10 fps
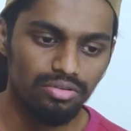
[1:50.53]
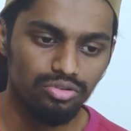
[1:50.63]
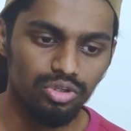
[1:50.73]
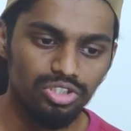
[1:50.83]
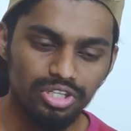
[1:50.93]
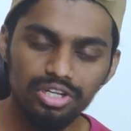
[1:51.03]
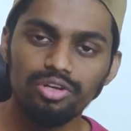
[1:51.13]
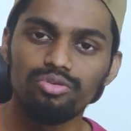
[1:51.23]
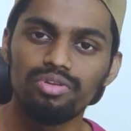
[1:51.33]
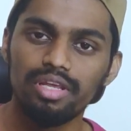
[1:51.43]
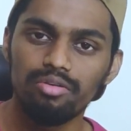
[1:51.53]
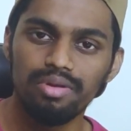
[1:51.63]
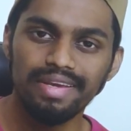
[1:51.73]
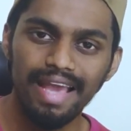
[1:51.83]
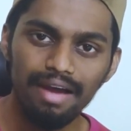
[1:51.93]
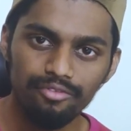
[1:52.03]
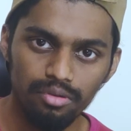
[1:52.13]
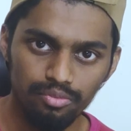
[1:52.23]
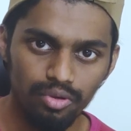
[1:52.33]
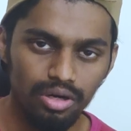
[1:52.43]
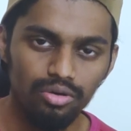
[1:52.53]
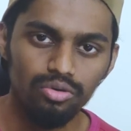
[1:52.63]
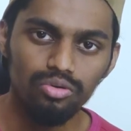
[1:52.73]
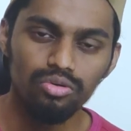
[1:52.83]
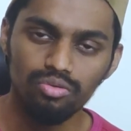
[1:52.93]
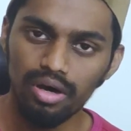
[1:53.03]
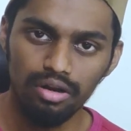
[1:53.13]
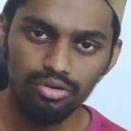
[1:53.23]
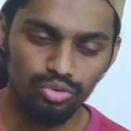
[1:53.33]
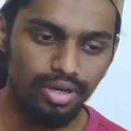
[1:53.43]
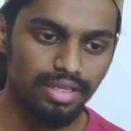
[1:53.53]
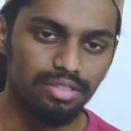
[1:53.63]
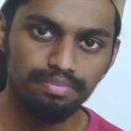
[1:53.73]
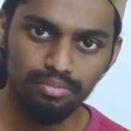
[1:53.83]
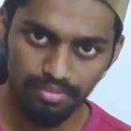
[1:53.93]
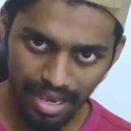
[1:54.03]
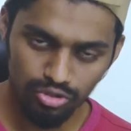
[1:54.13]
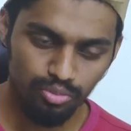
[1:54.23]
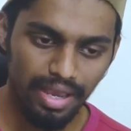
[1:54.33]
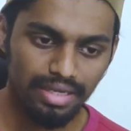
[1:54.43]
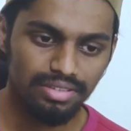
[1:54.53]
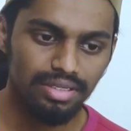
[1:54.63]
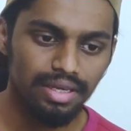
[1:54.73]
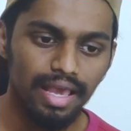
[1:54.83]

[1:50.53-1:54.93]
So stay tuned. There will be a gap of 1 or 2 days max to max,